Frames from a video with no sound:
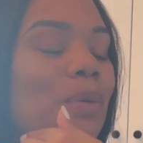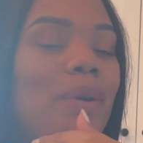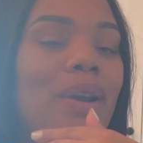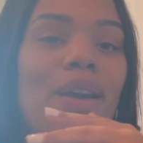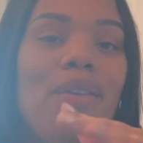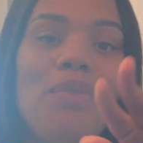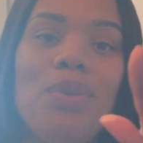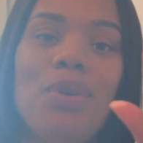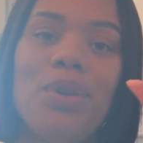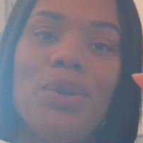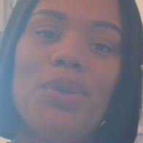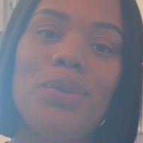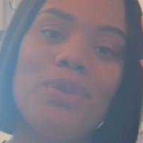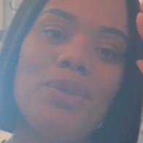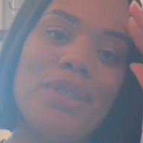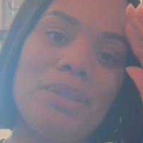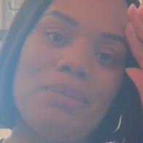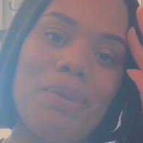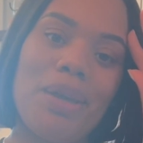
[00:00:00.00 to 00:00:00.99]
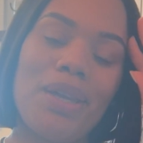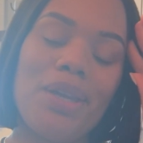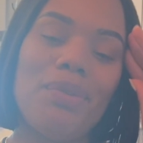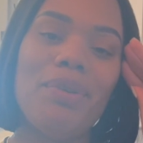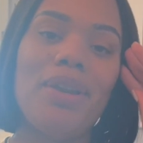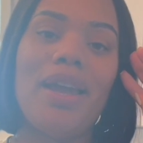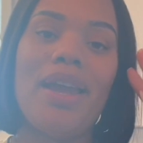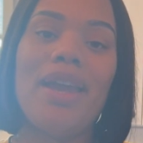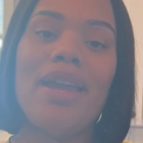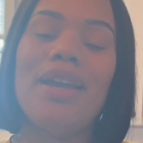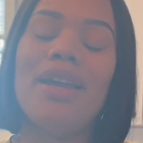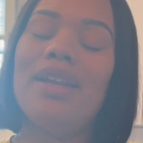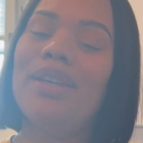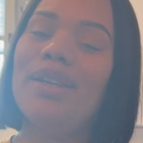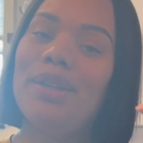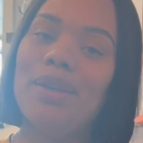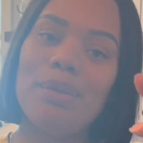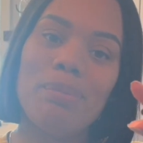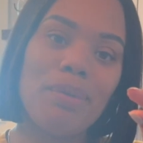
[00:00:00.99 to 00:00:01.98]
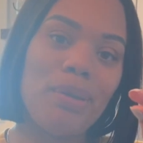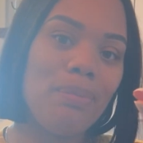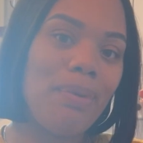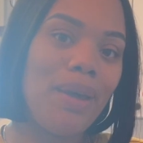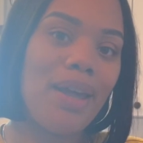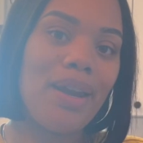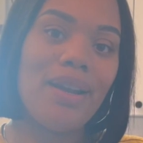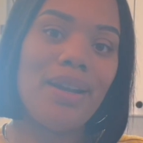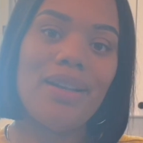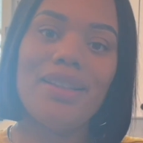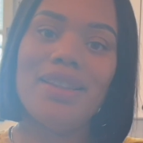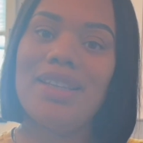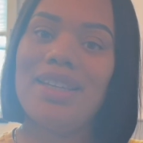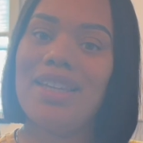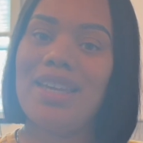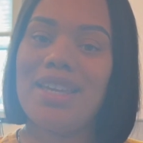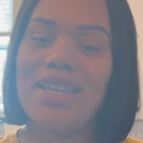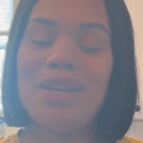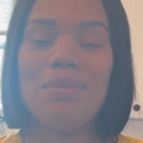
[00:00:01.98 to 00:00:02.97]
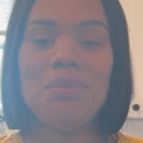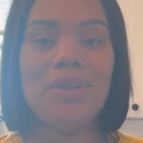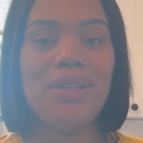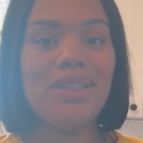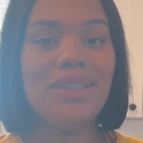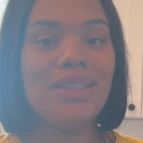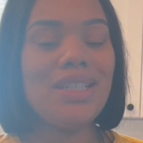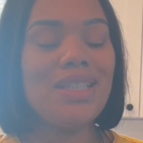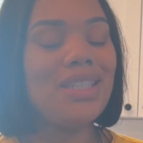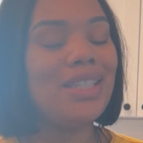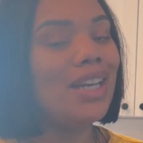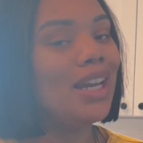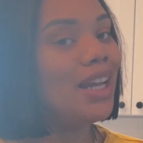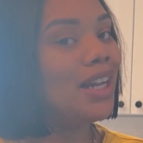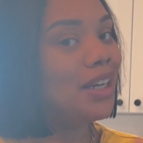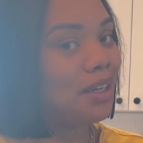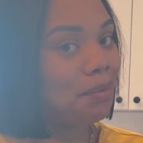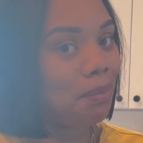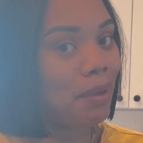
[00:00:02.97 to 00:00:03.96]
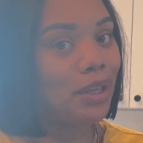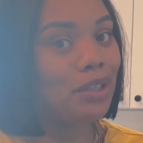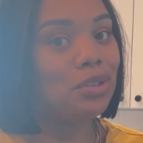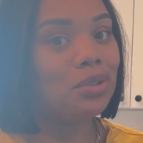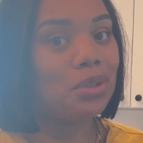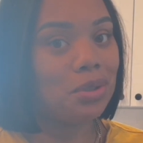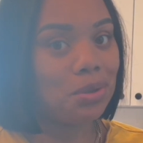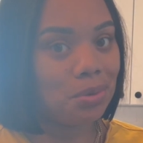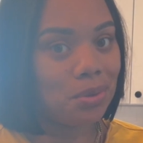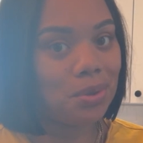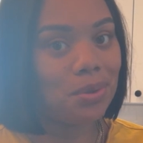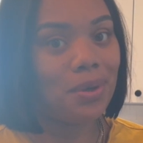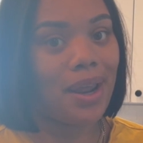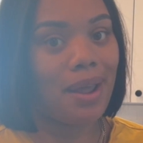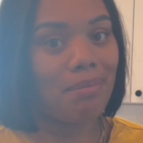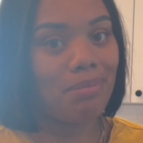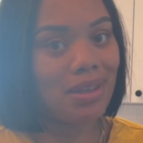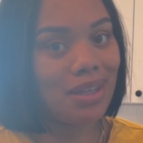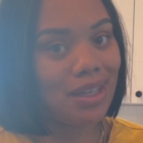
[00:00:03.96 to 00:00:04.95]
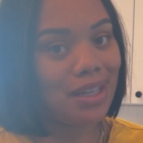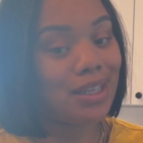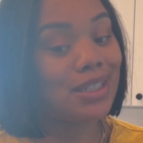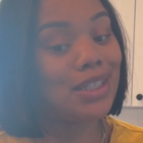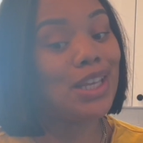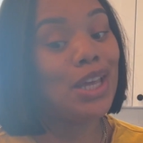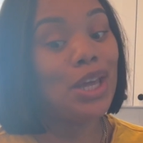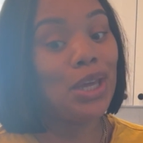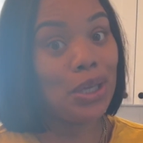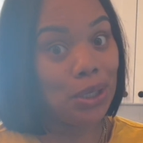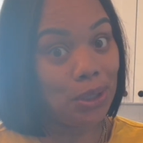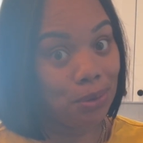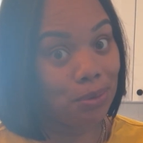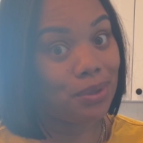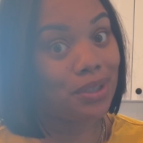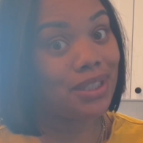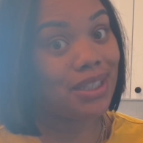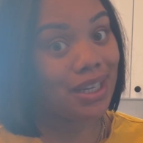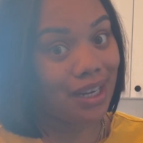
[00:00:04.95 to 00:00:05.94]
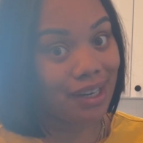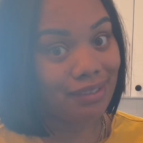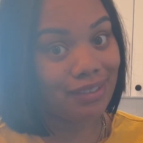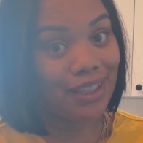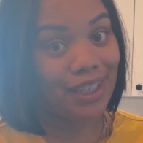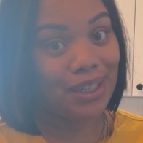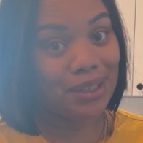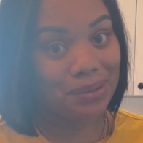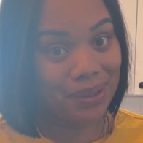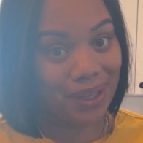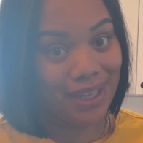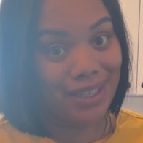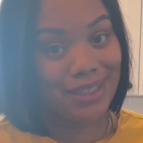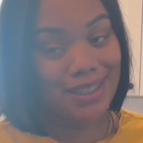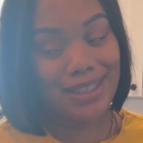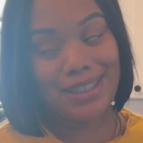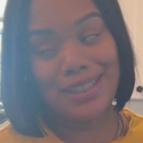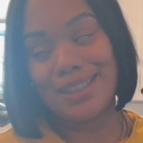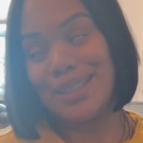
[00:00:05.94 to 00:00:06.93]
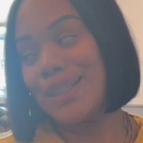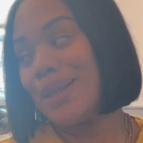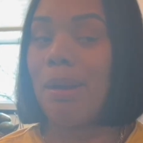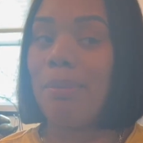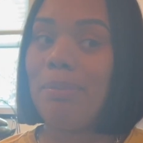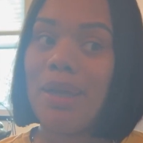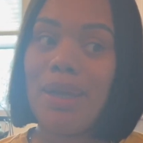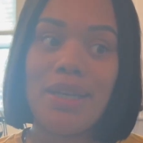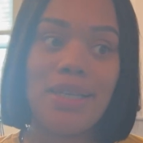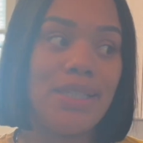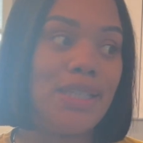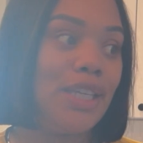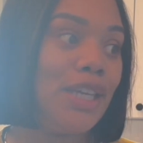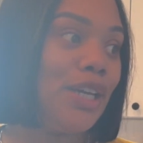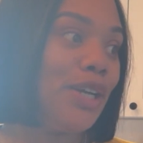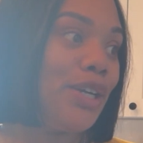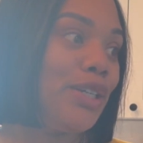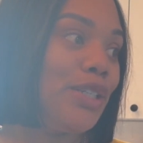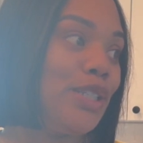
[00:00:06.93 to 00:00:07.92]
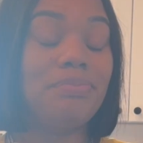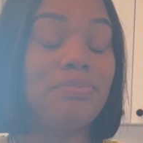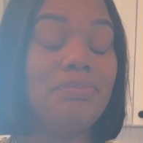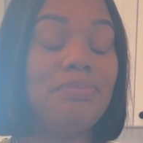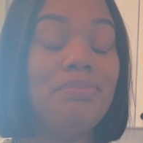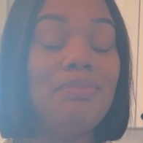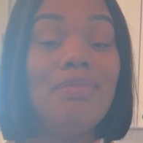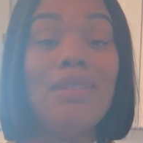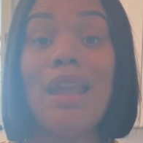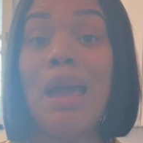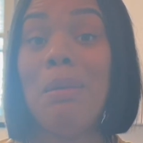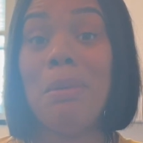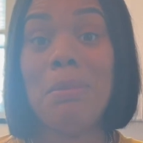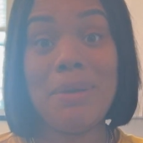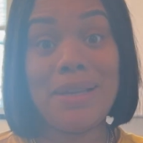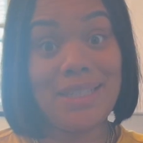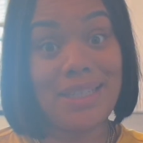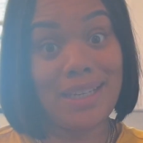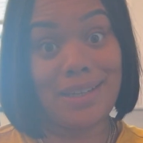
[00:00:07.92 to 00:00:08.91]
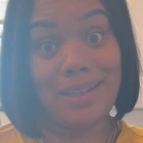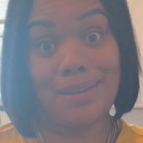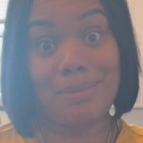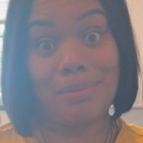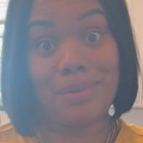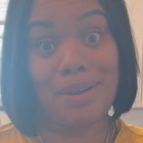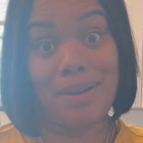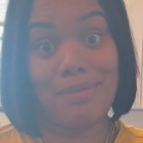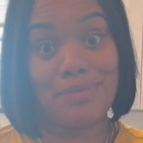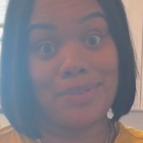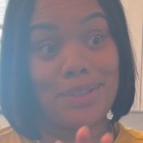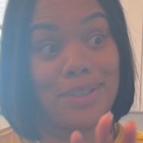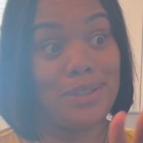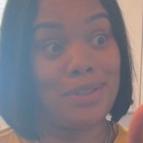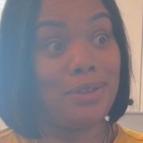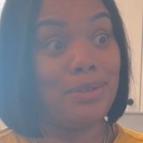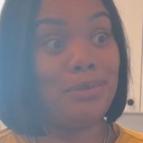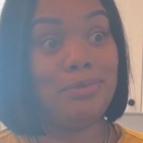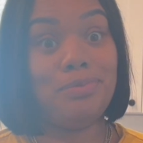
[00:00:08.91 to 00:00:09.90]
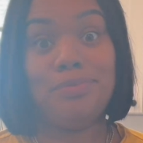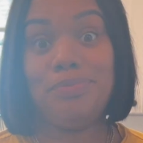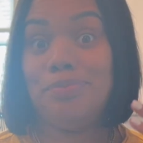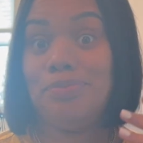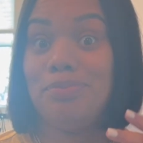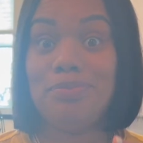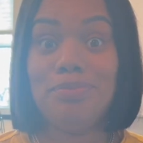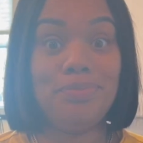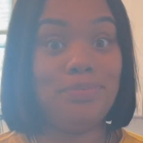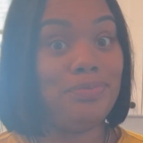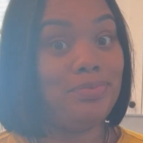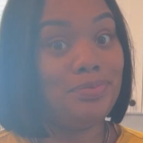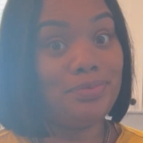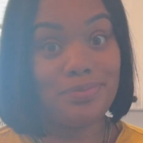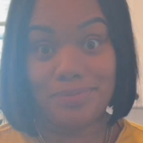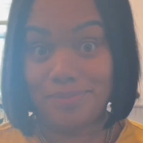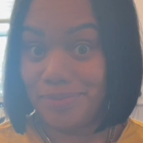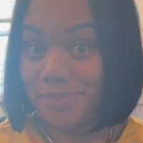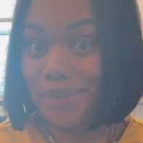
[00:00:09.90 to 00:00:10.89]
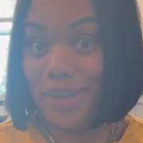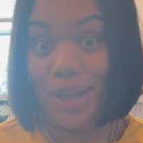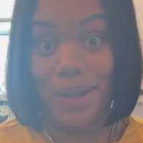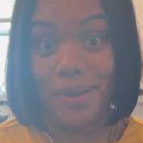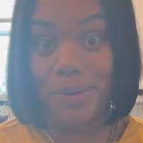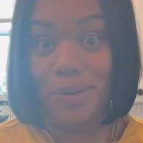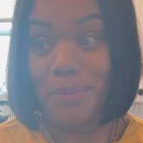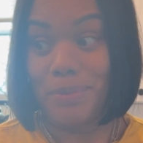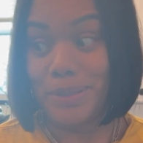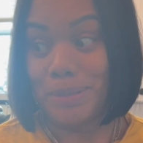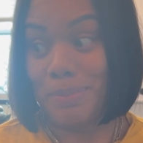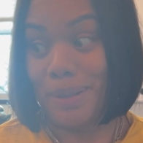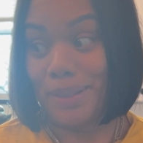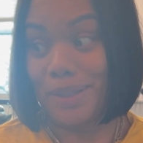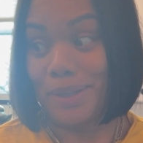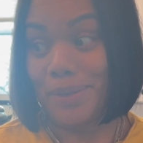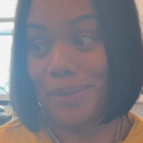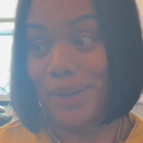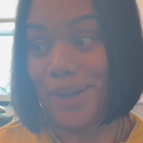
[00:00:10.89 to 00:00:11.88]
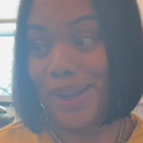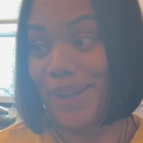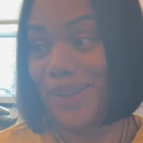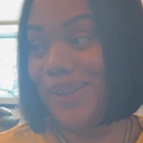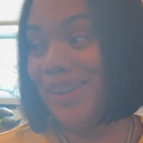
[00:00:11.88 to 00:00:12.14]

whatever you can do to make your day a little bit better than it was yesterday, make sure you do that because you deserve that. Okay, sis? My man is here. I'm on my second cup of coffee, so I don't know what's about to go down.